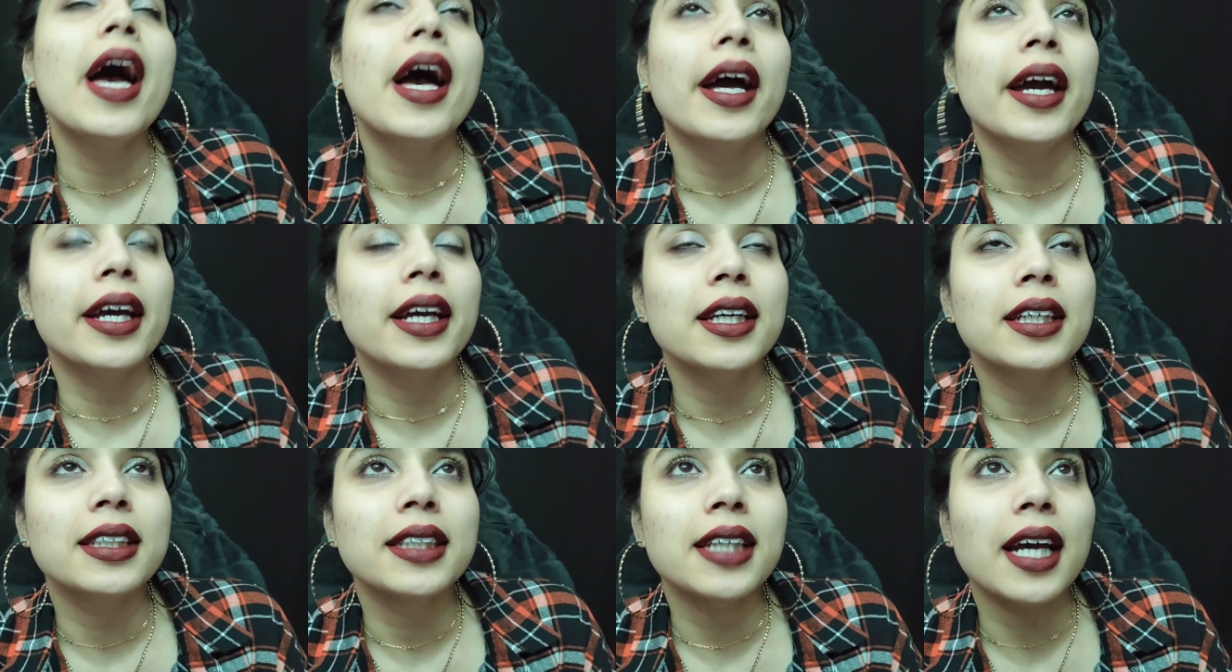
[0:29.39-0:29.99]

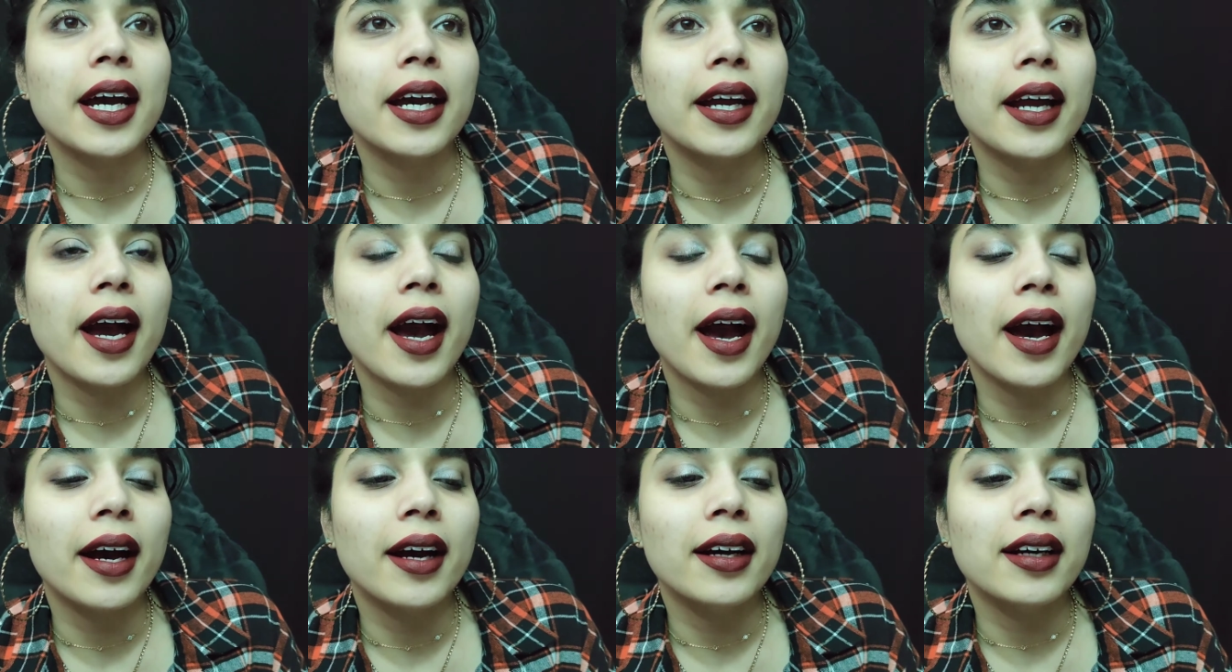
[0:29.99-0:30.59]
And I
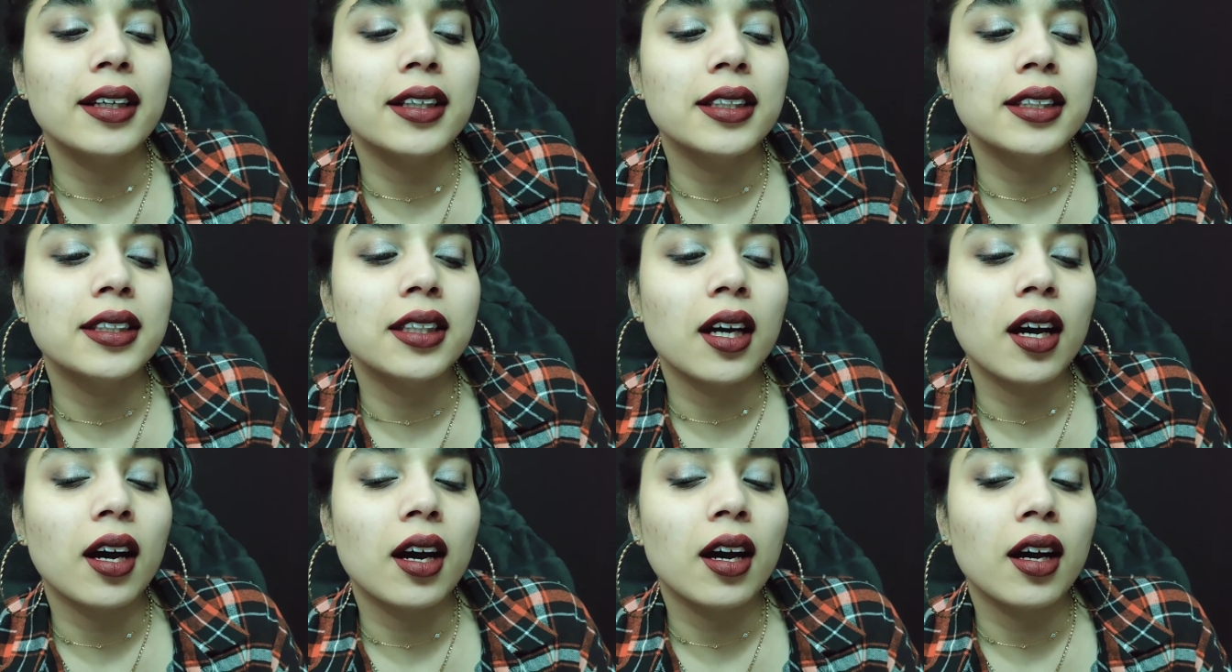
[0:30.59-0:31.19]
had,
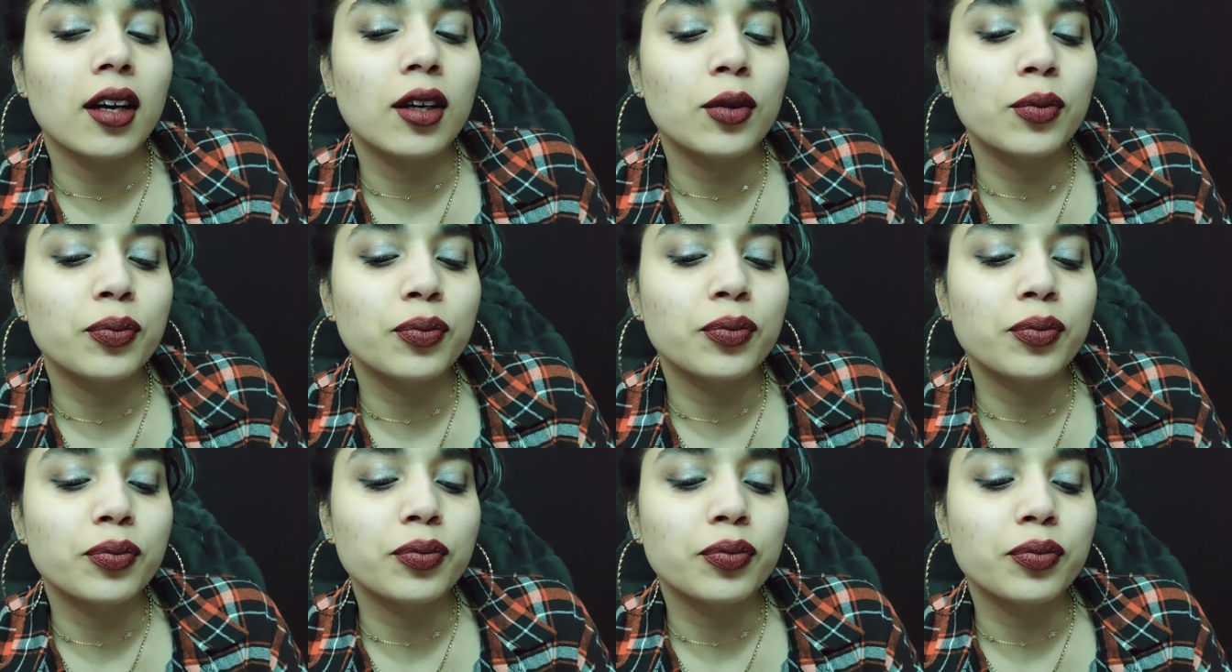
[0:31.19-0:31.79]

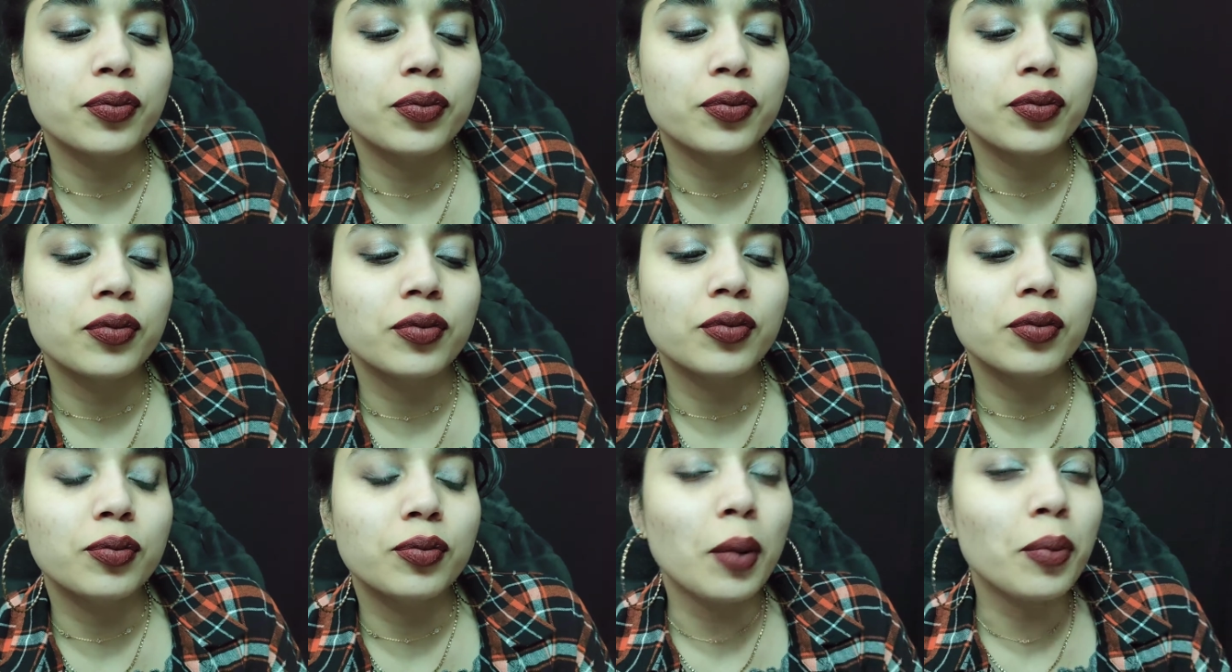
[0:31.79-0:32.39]
um,
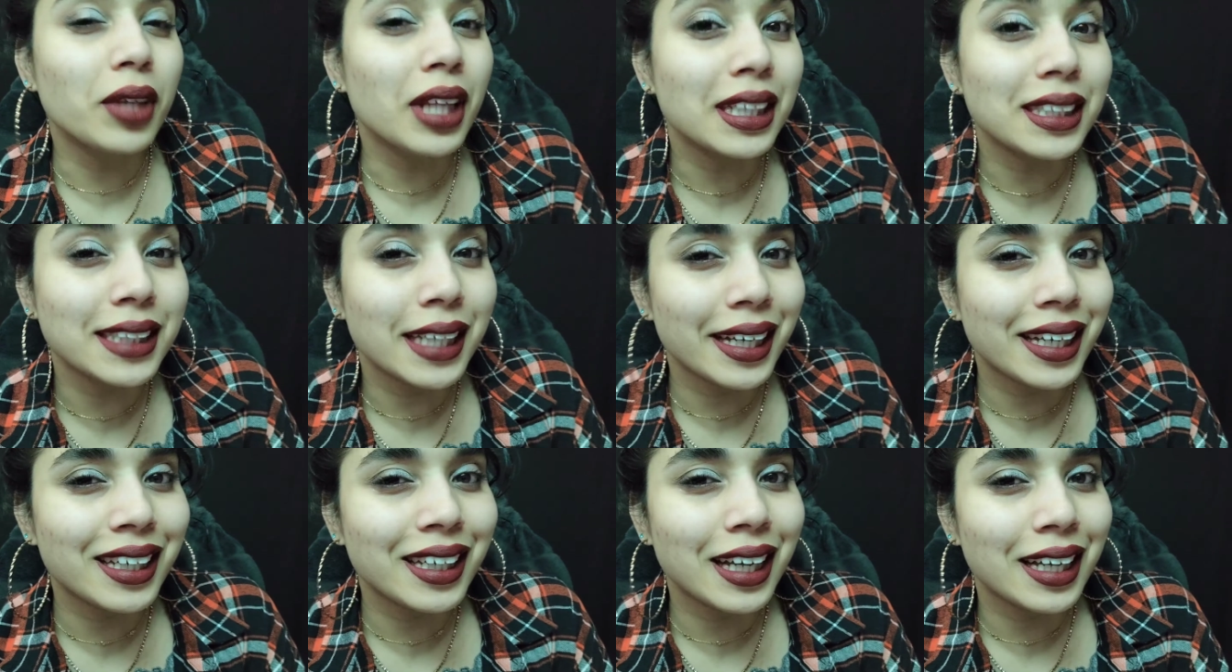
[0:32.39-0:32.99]
remember that
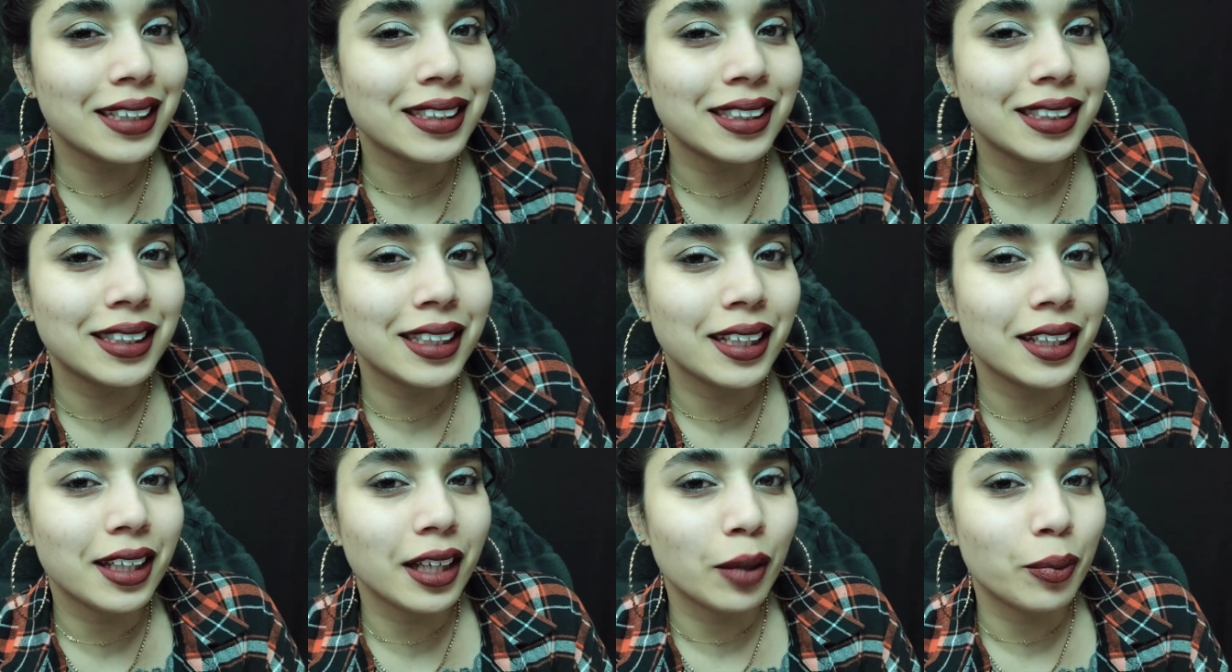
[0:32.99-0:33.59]
second
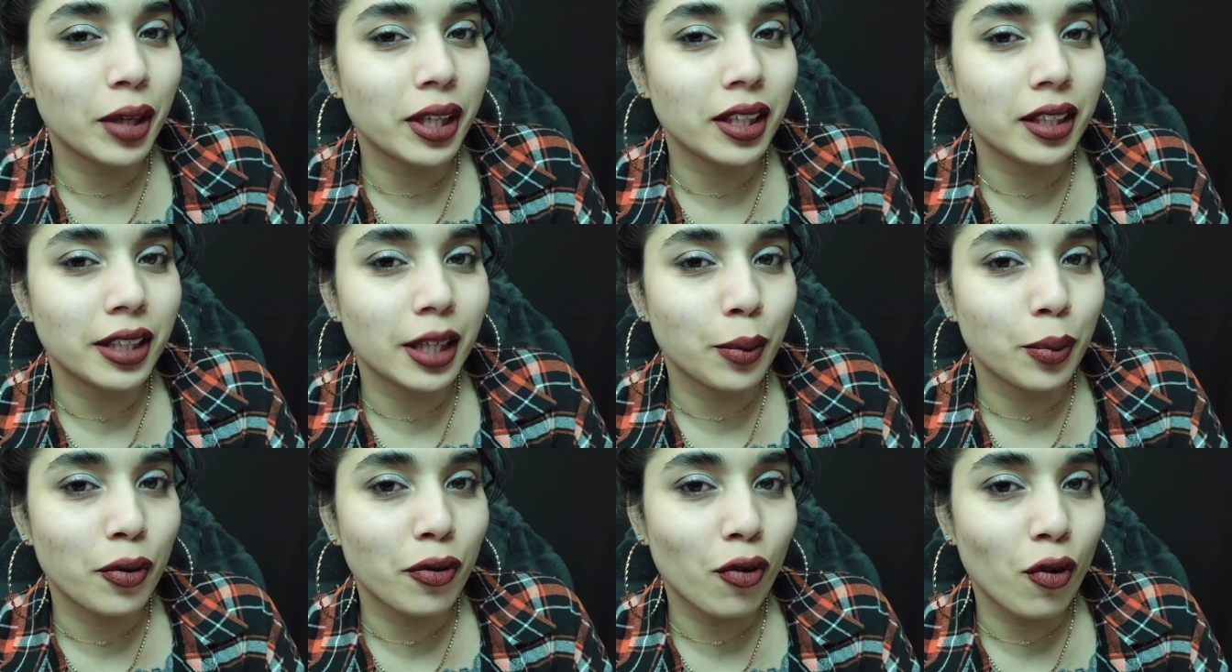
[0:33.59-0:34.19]
quesadilla that I made the day
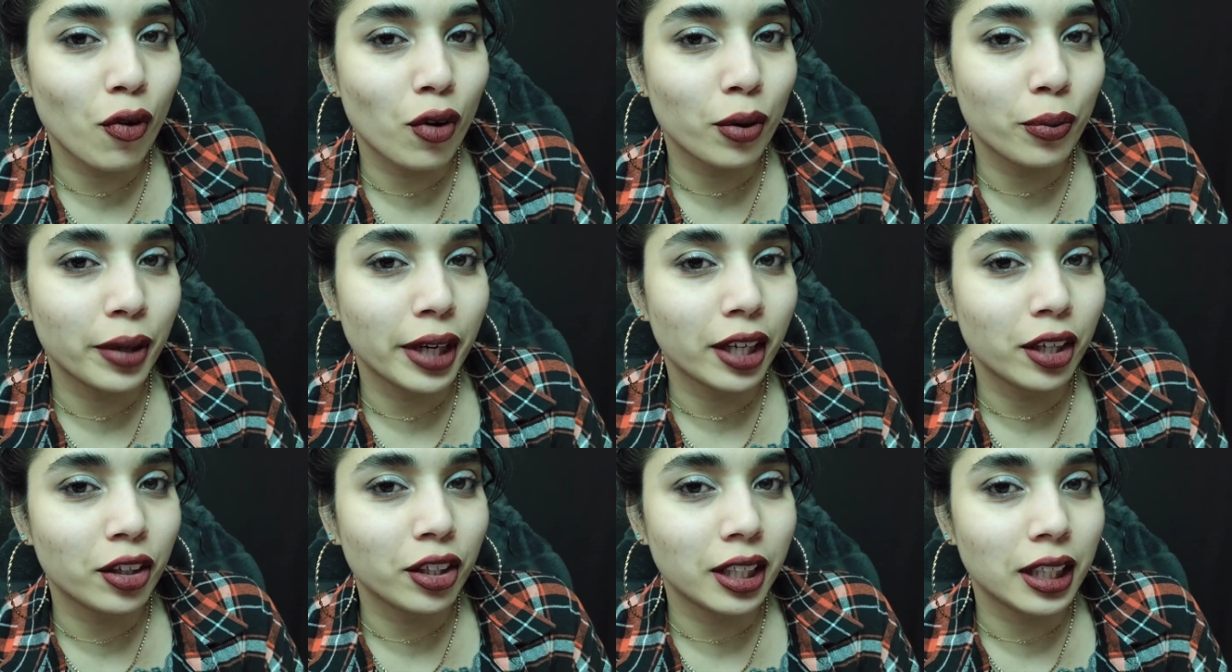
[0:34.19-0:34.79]
before, but I
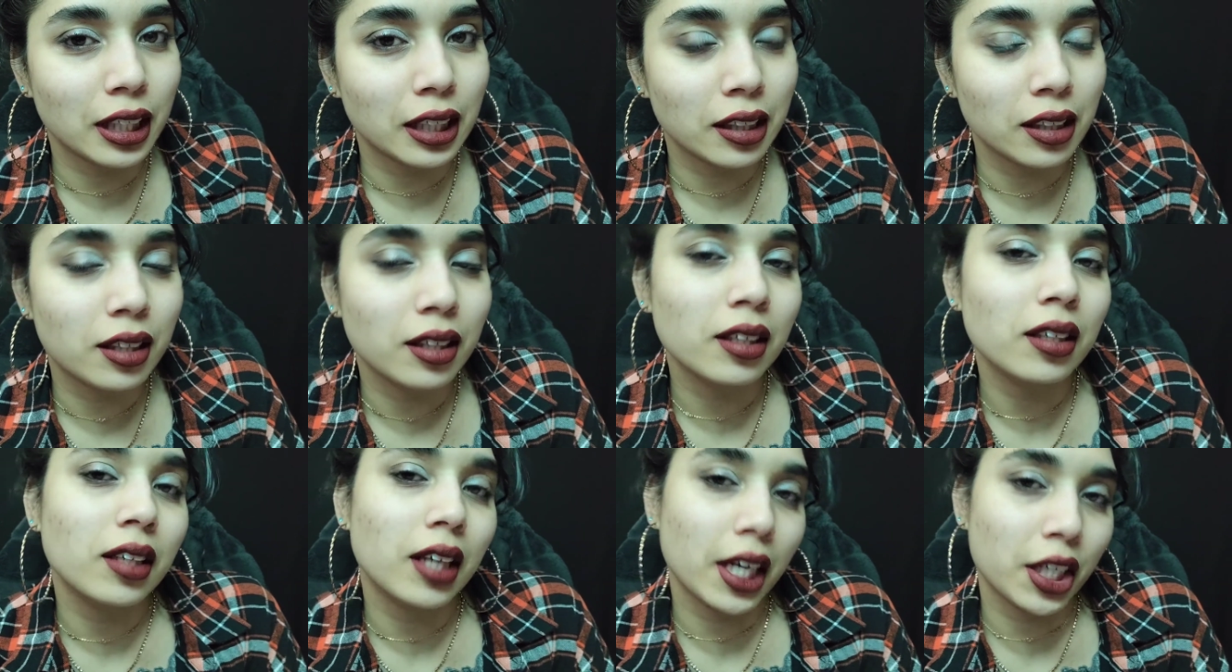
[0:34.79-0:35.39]
couldn't eat
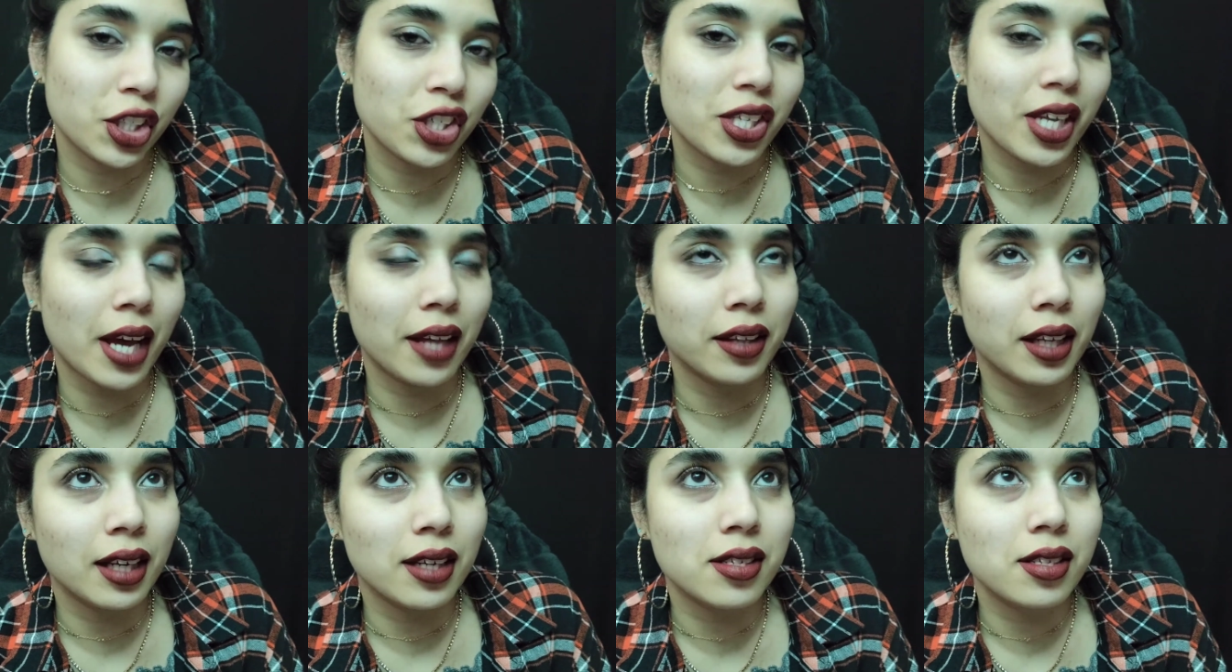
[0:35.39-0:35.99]
it. I just
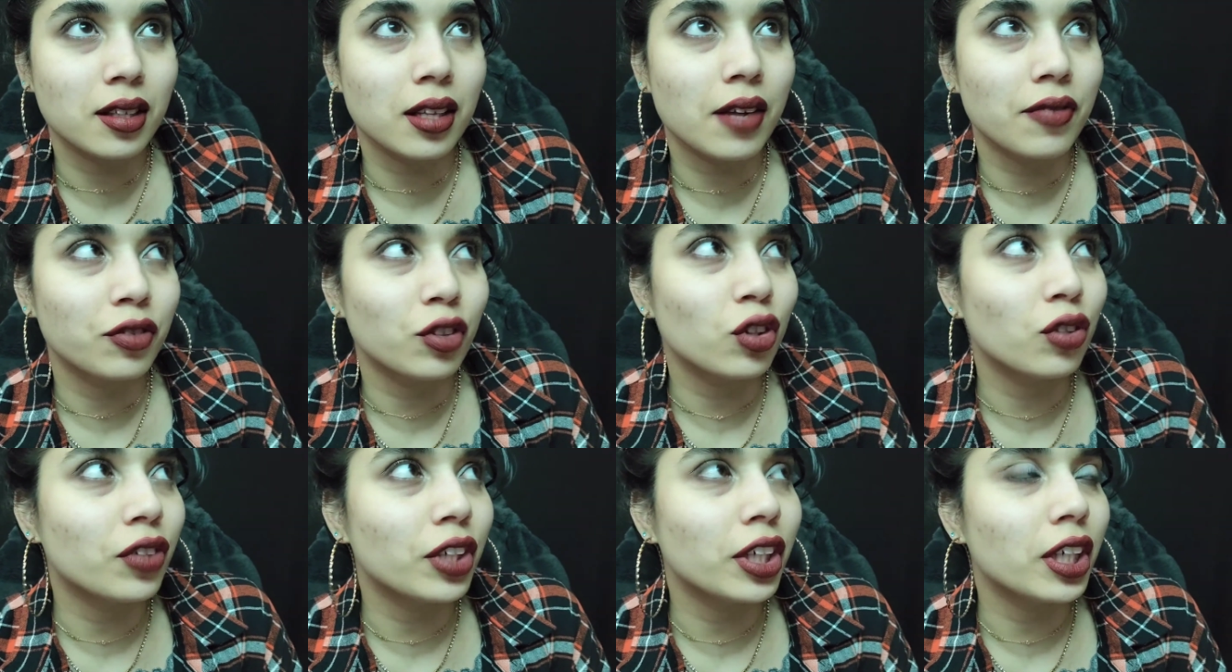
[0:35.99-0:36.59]
had that as a
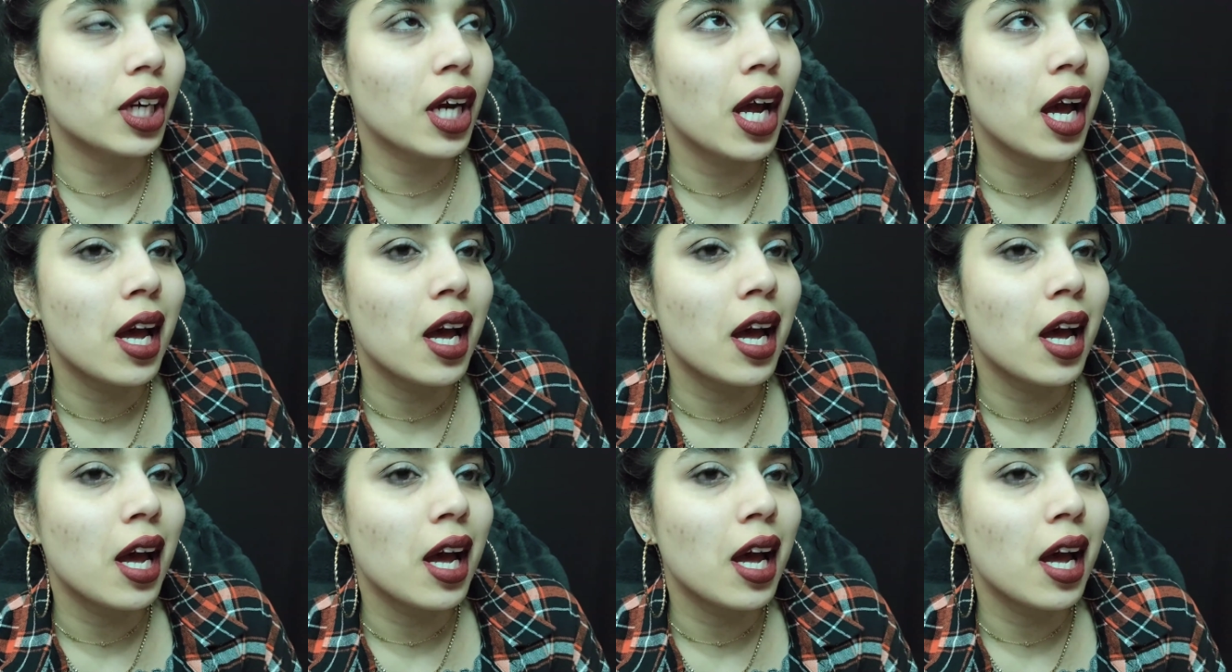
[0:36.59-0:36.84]
leftover.